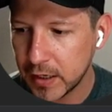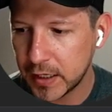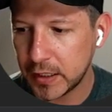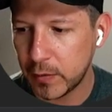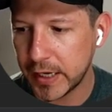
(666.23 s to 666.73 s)

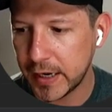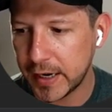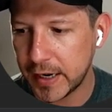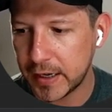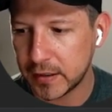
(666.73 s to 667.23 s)
And then we can
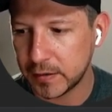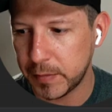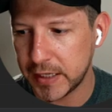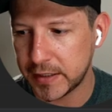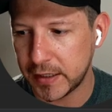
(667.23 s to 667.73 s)
get
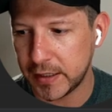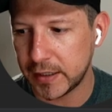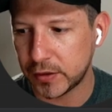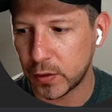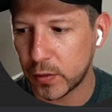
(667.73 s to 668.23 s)
basically
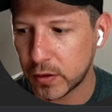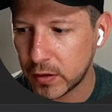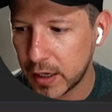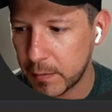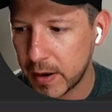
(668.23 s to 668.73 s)
the
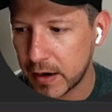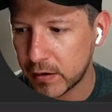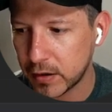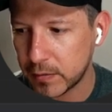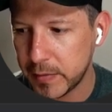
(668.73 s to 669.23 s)
total
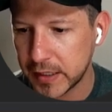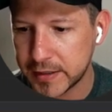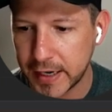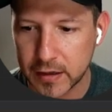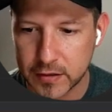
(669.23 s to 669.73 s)
amount of
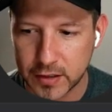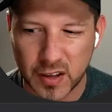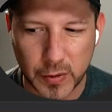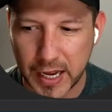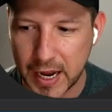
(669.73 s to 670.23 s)
milliseconds so
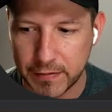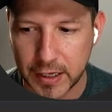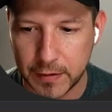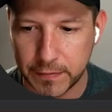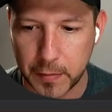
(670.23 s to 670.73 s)
that we have
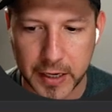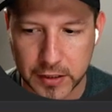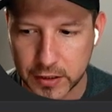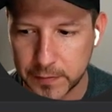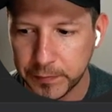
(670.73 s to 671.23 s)
that
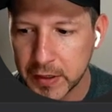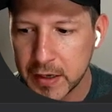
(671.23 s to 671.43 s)
information